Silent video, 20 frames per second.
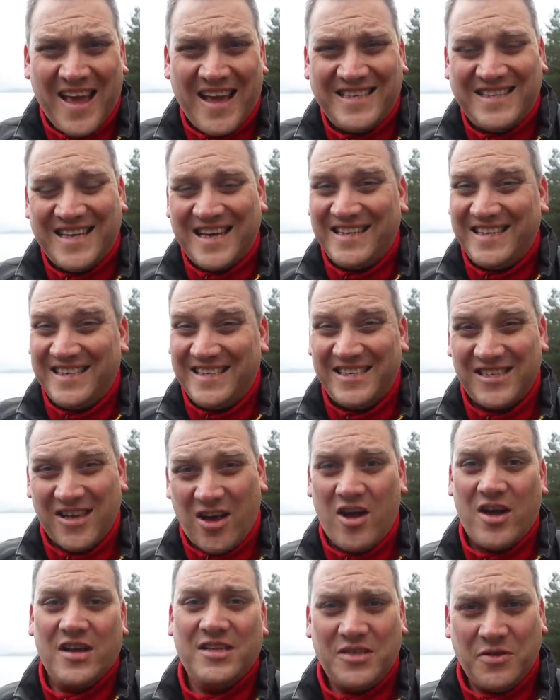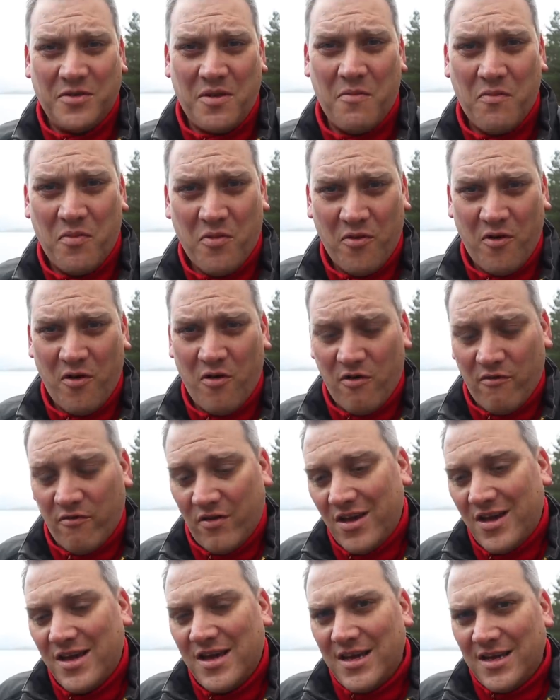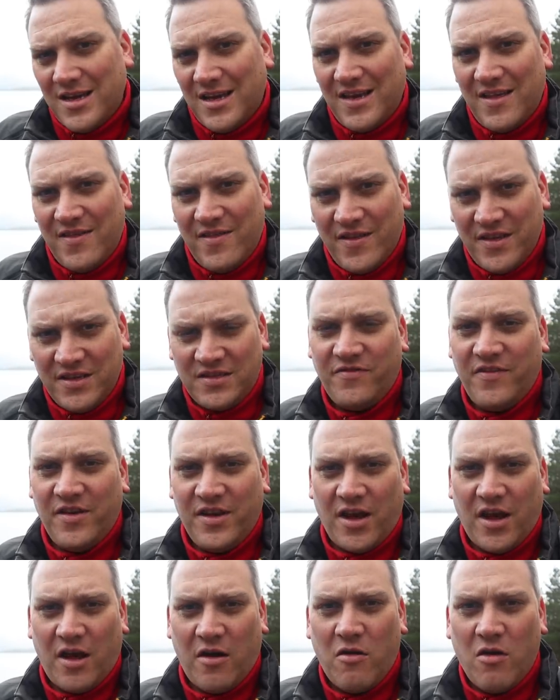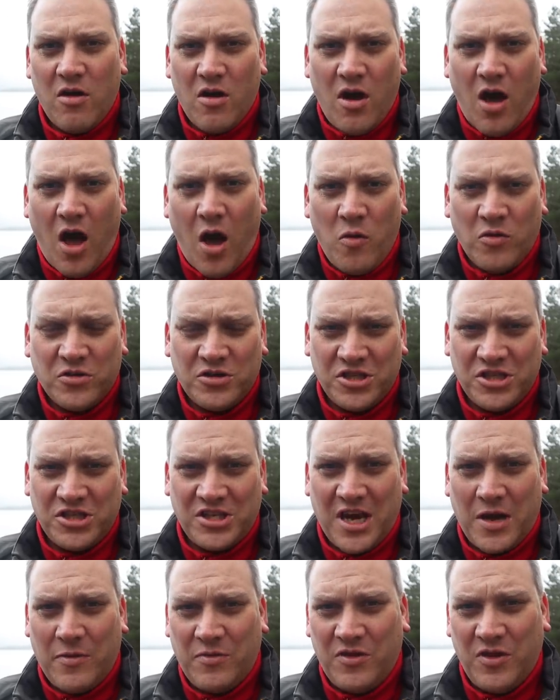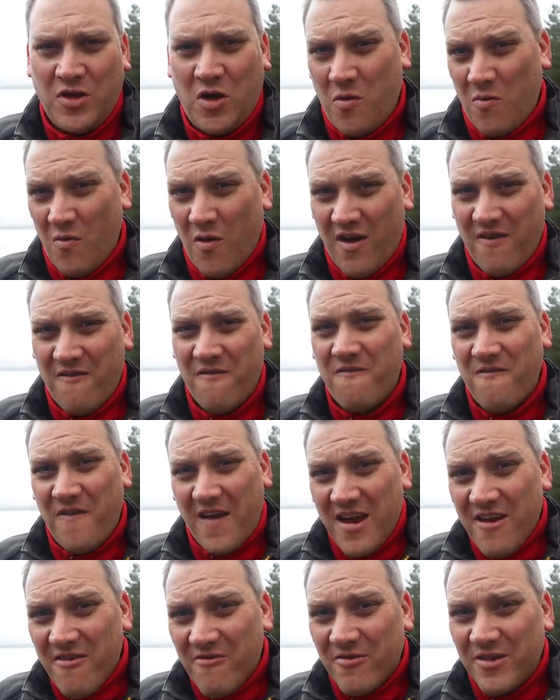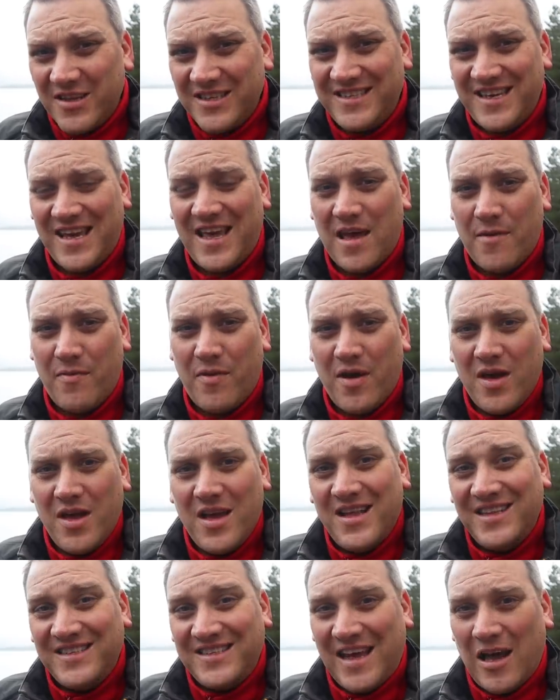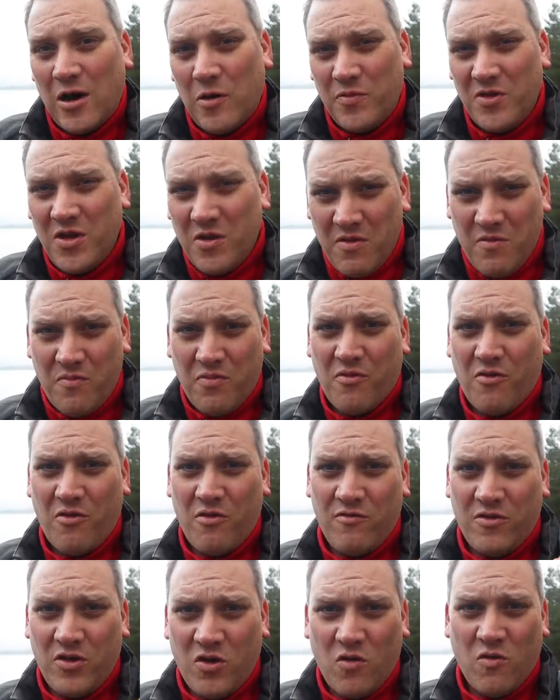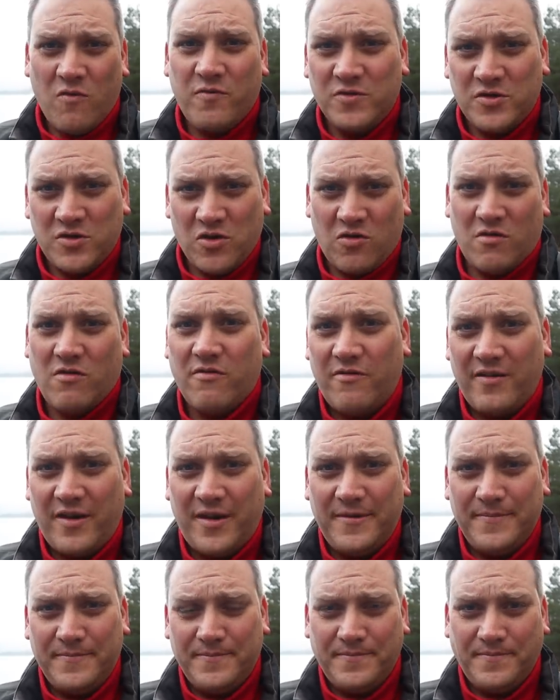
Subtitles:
is that desire to improve. And in this video, I want to share with you my favorite tip to help you improve your photography.